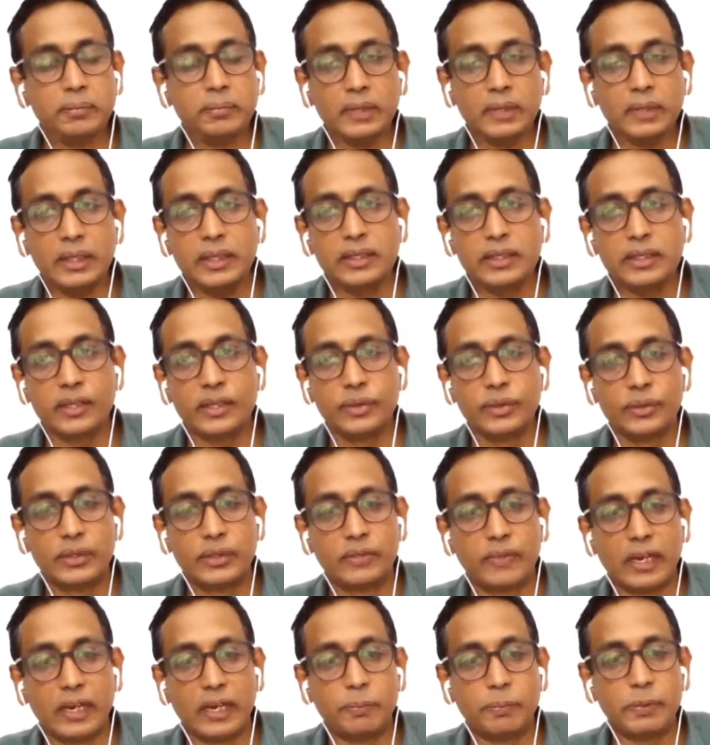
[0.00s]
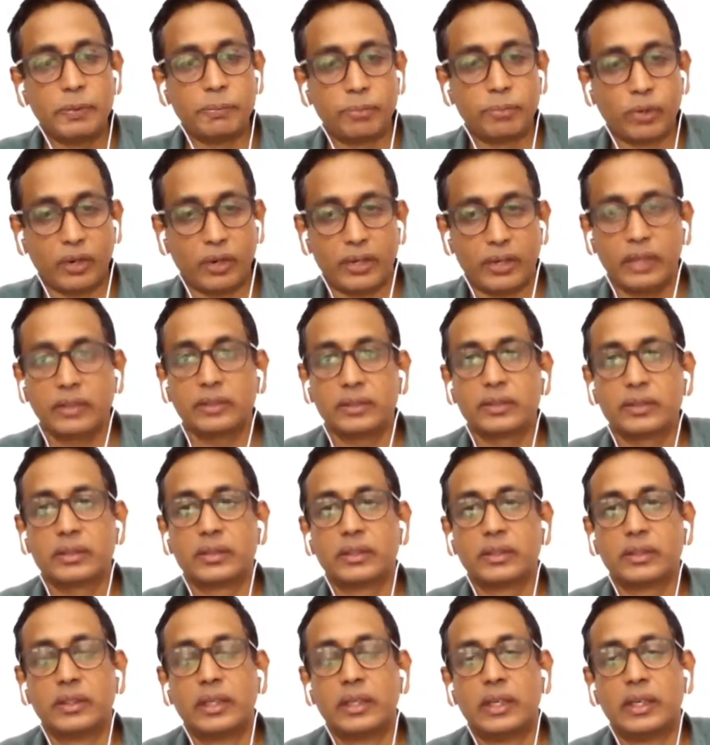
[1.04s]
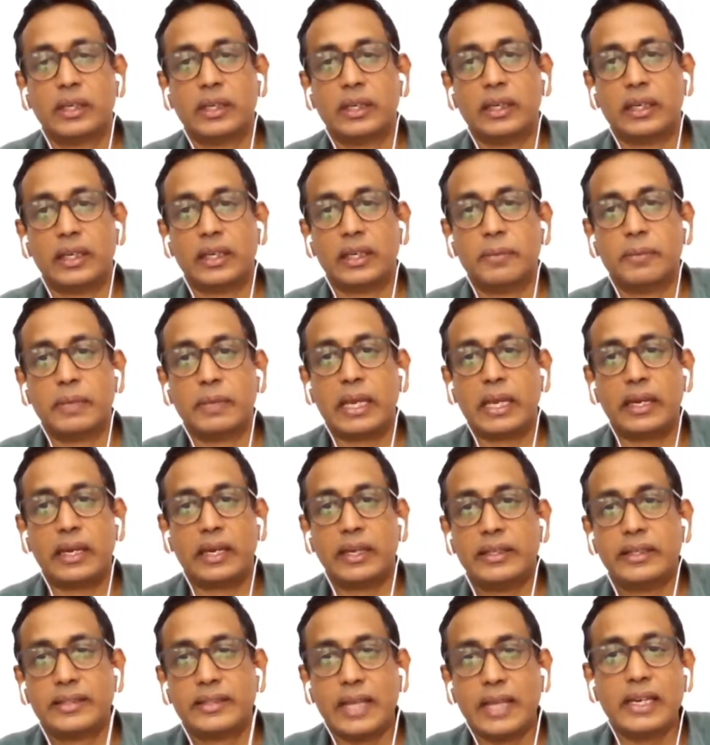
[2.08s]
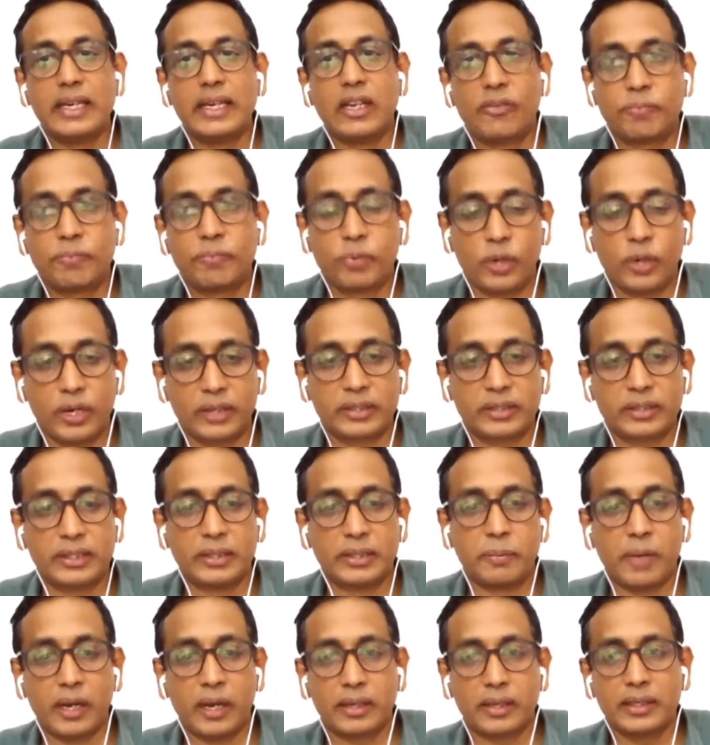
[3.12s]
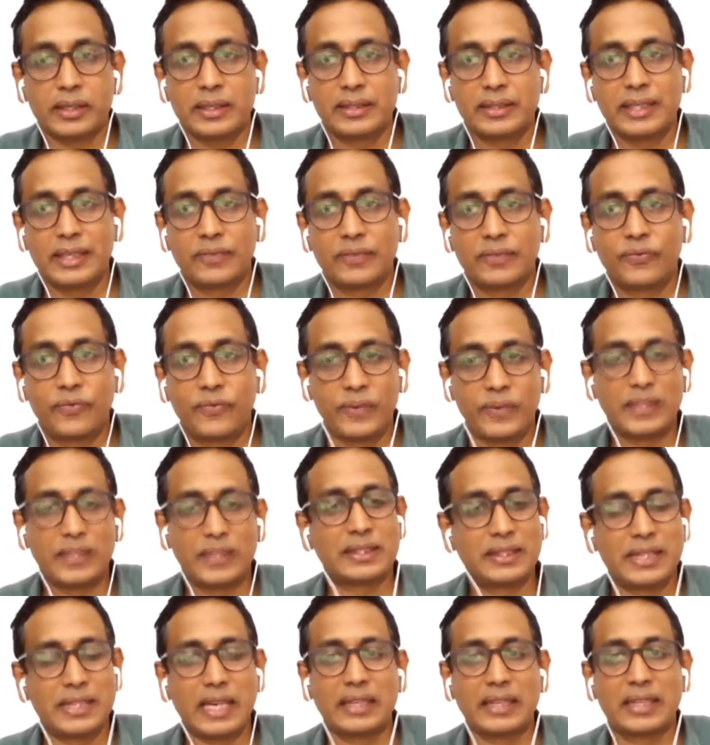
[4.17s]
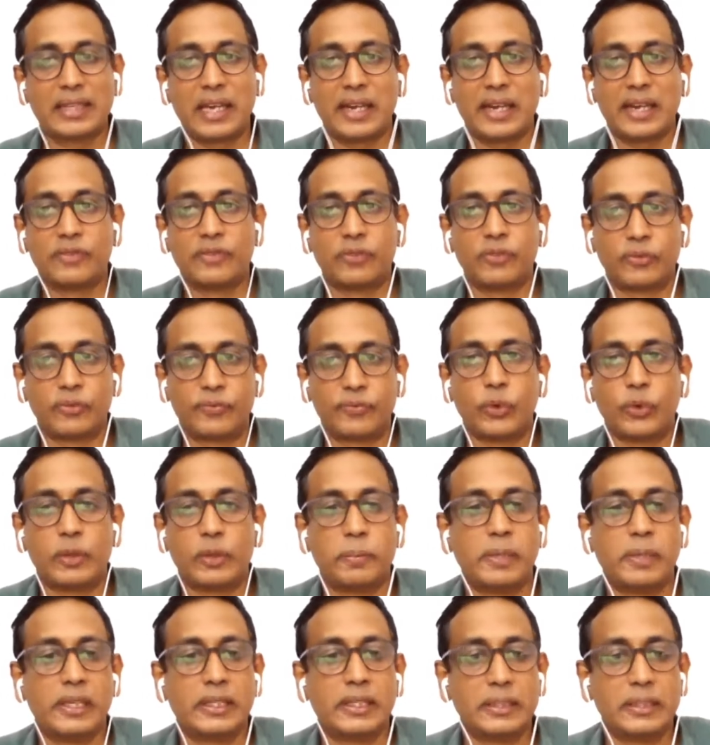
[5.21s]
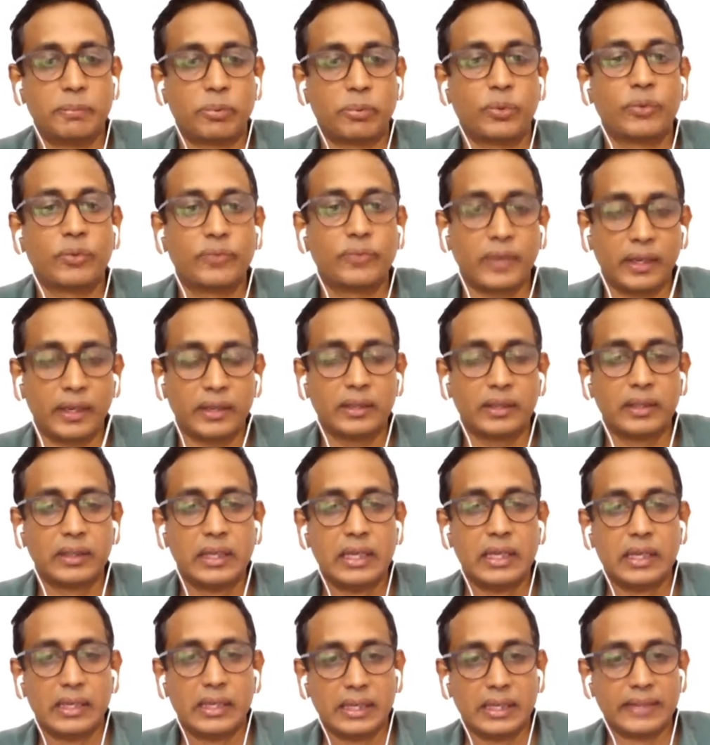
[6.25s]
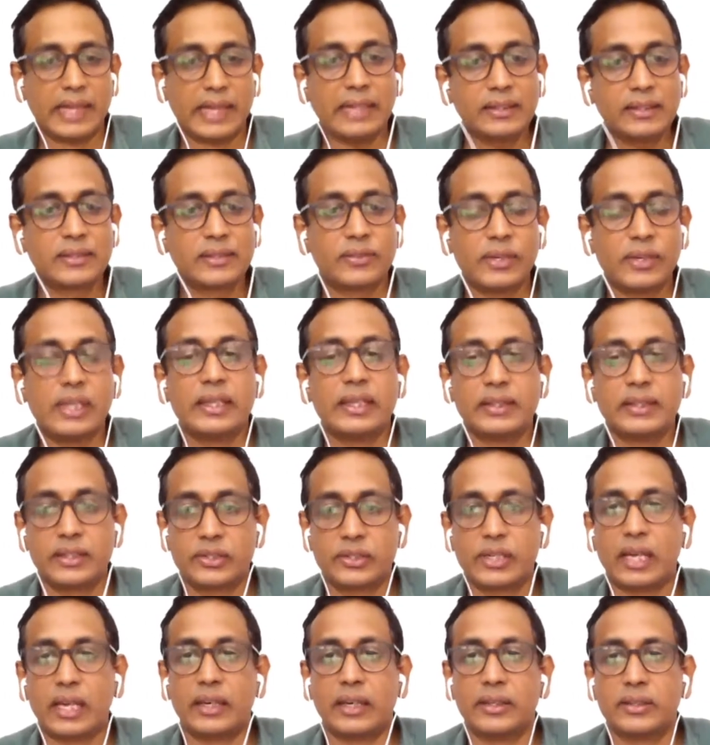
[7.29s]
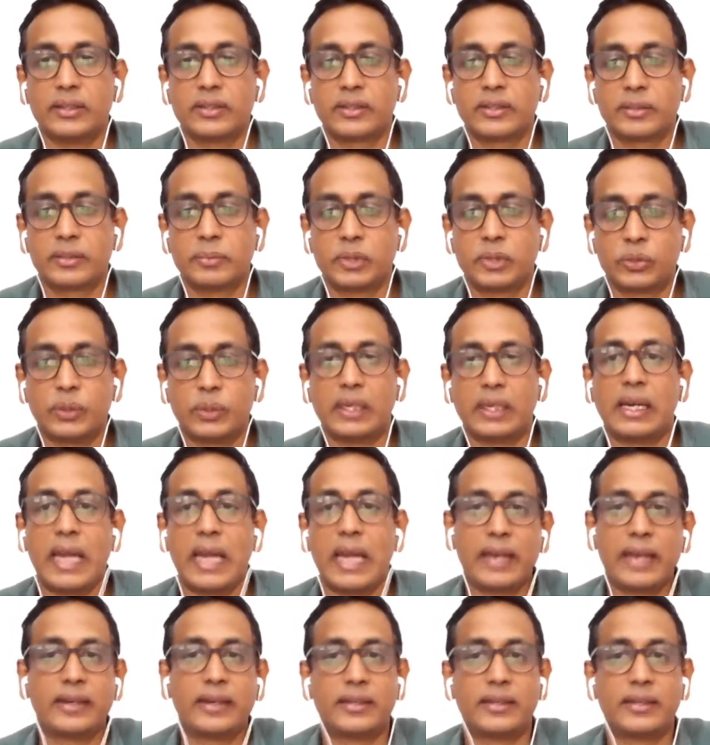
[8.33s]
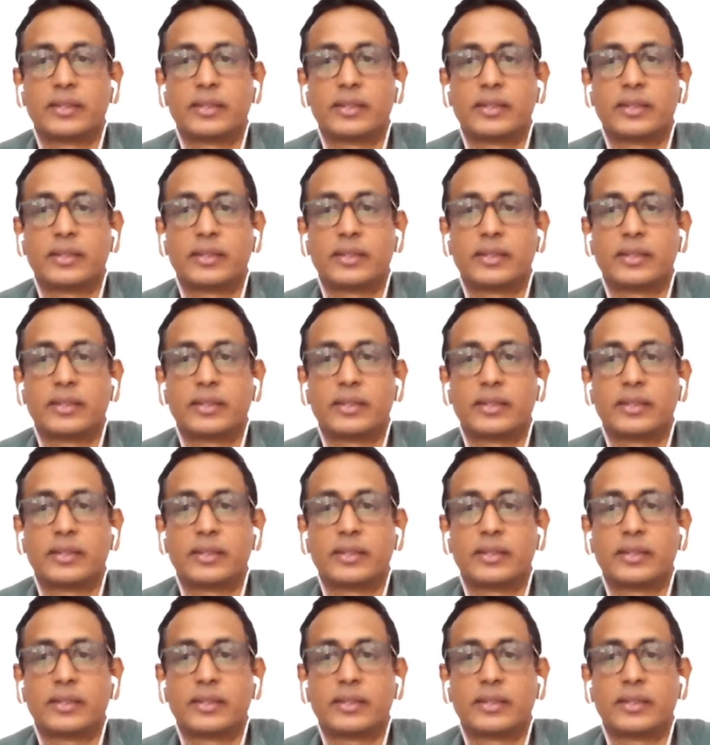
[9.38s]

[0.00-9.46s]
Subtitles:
is, can you develop a product, and is there enough product in the market that fits that kind of affordability profile? And that's really the challenge. So between land